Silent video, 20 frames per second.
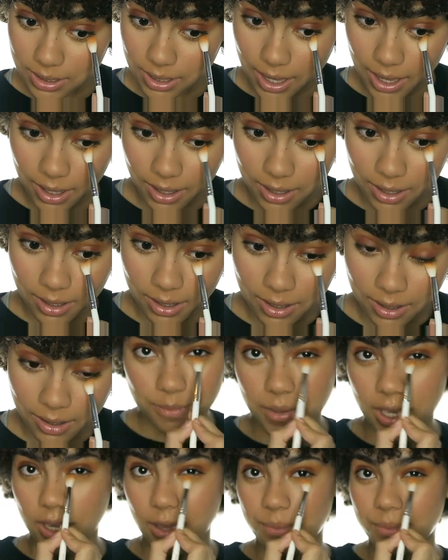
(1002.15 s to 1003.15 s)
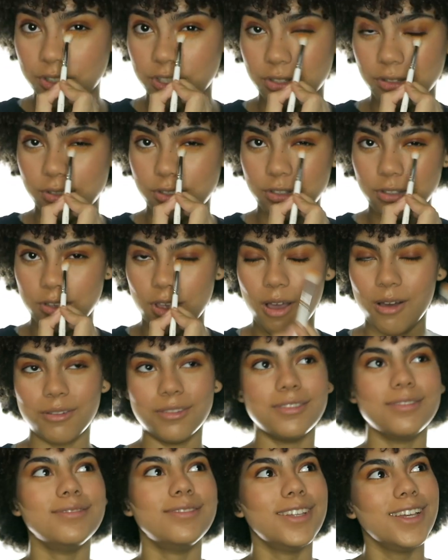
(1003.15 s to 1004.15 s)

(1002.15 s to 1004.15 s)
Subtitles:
Like, makeup is just so...